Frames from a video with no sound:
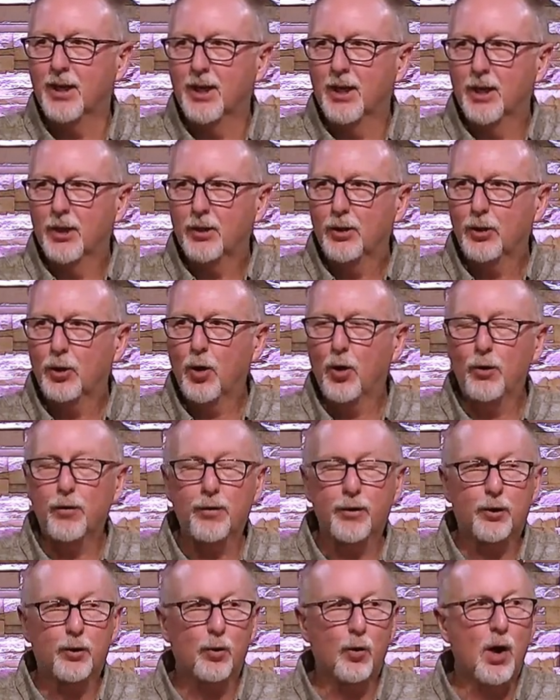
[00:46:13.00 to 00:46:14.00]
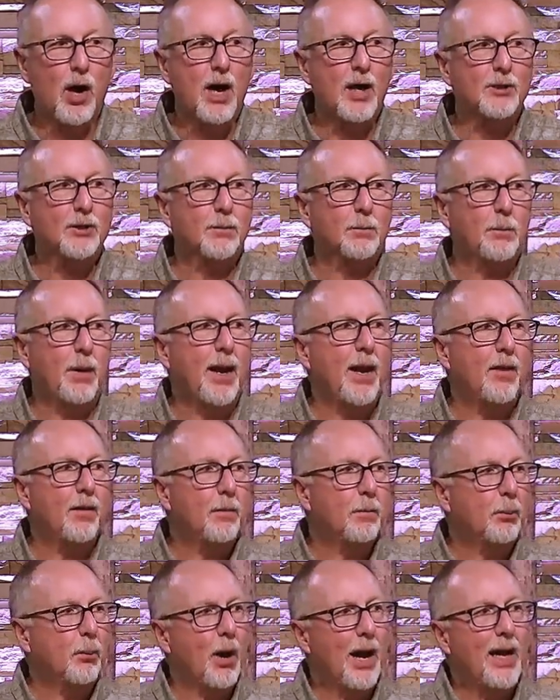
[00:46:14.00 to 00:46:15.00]
to go to the cross and pay the
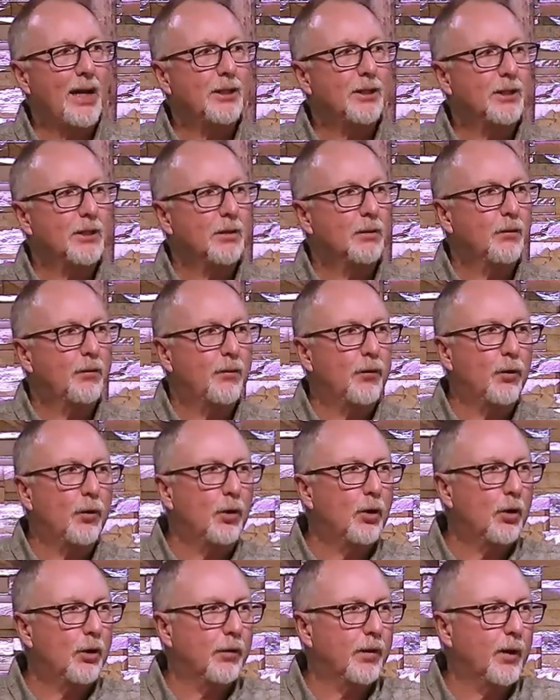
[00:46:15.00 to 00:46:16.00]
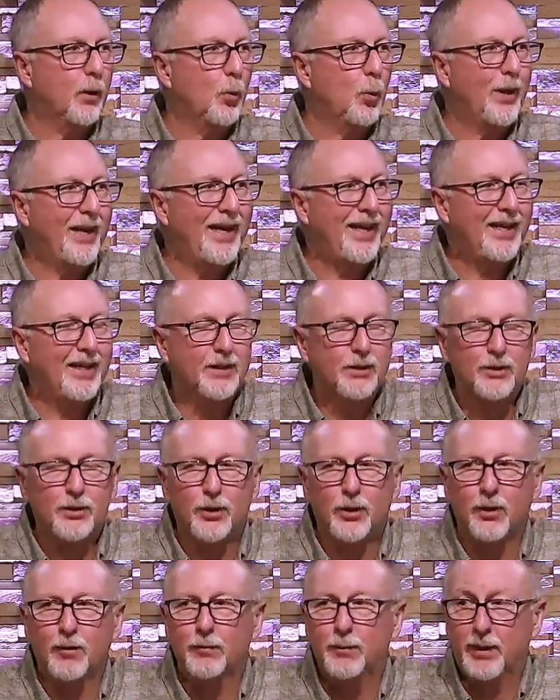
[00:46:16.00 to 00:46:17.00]
price in full that we
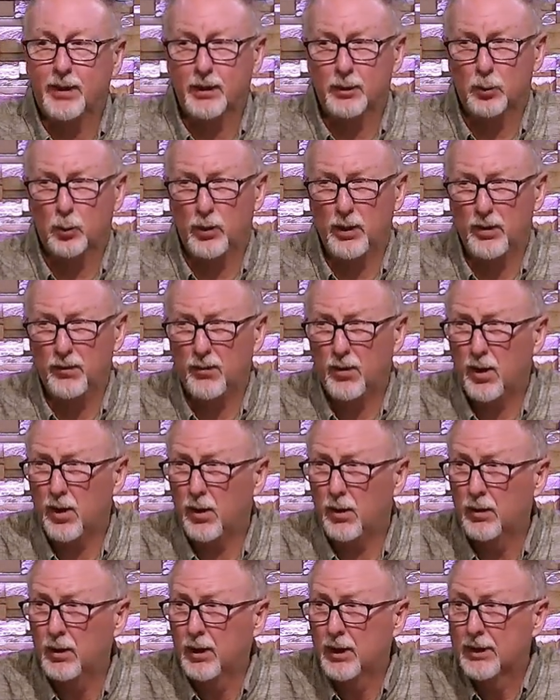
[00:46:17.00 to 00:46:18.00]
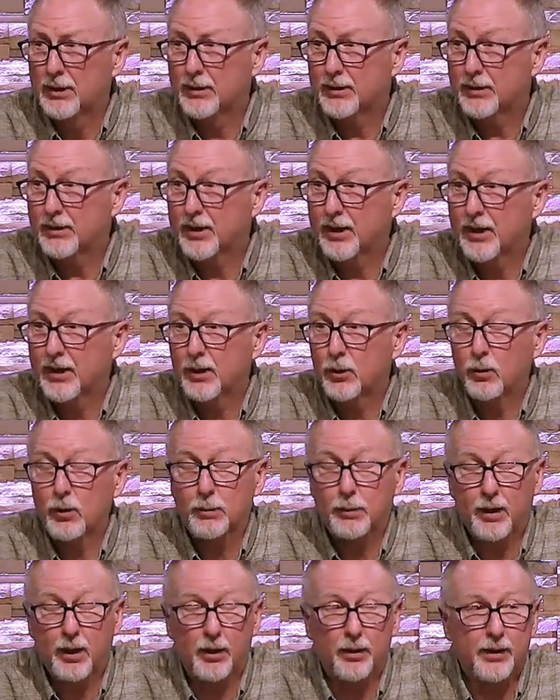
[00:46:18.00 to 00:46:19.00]
deserve because we've all sinned and
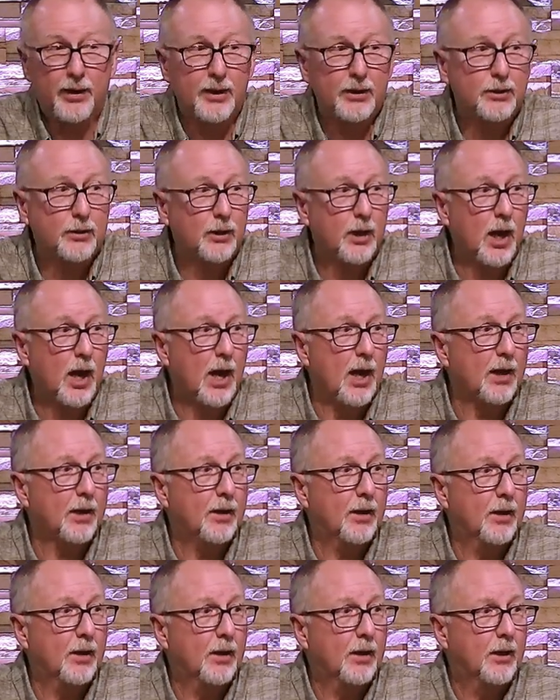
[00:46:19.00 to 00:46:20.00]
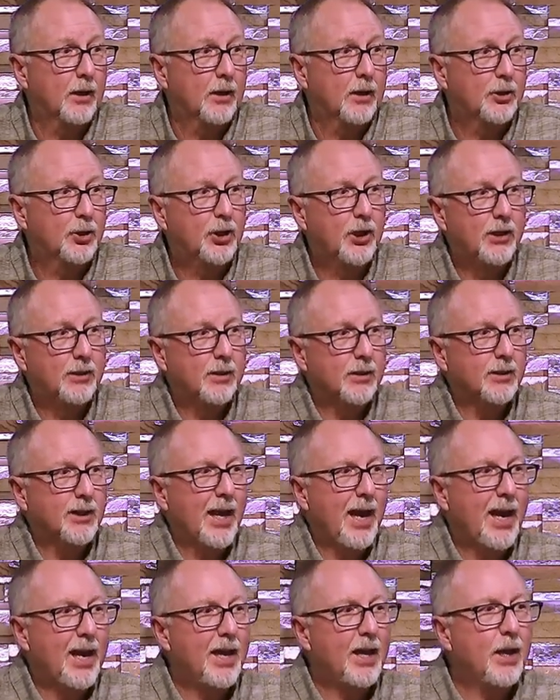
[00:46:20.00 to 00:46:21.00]
rebelled against God. Jesus
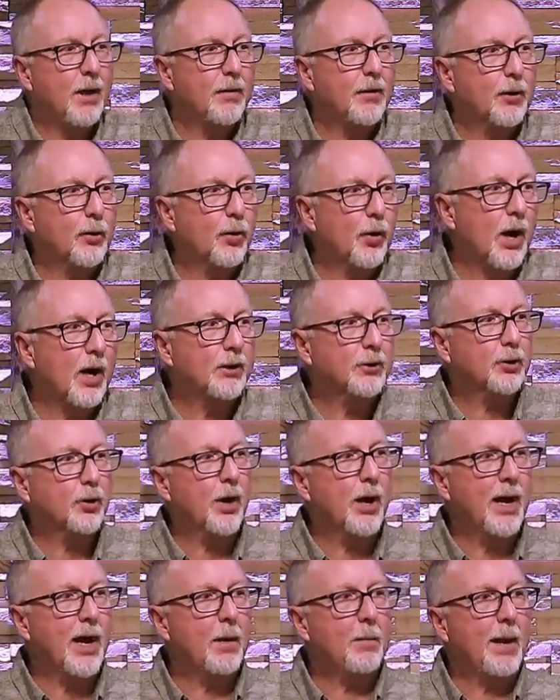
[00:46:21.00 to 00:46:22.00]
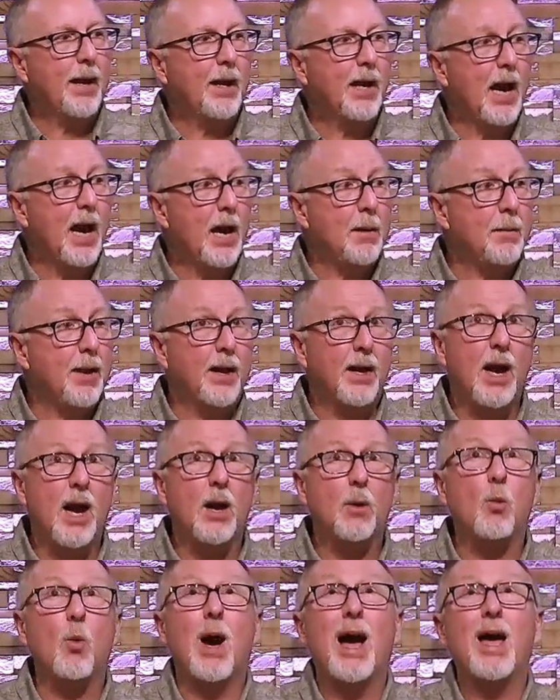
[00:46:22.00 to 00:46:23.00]
hanging on the cross, crying out, My God, my God,
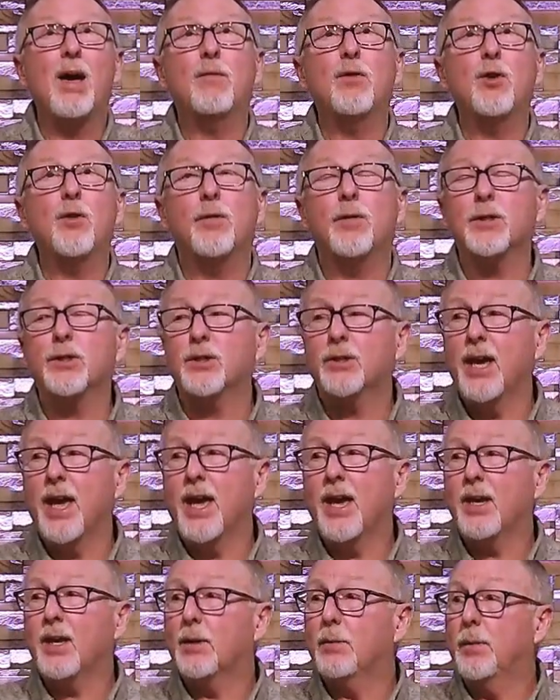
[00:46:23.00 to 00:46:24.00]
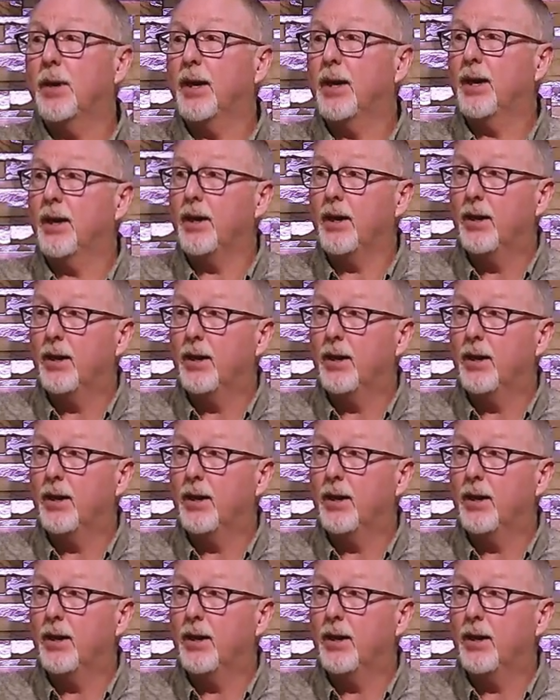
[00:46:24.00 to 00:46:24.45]
why have you forsaken me?